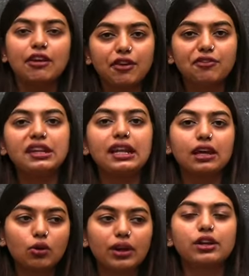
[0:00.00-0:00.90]
If I feel
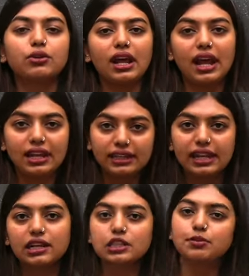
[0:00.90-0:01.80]
like, okay, today I can
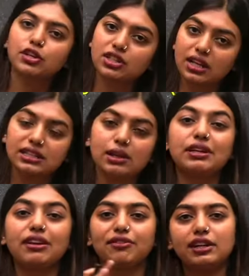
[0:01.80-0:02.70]
take a special class, I
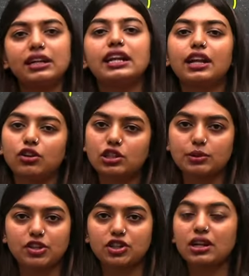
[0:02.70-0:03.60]
will definitely take it on
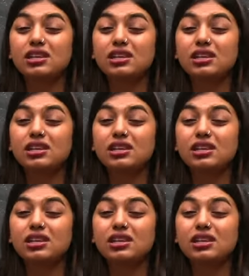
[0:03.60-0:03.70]
special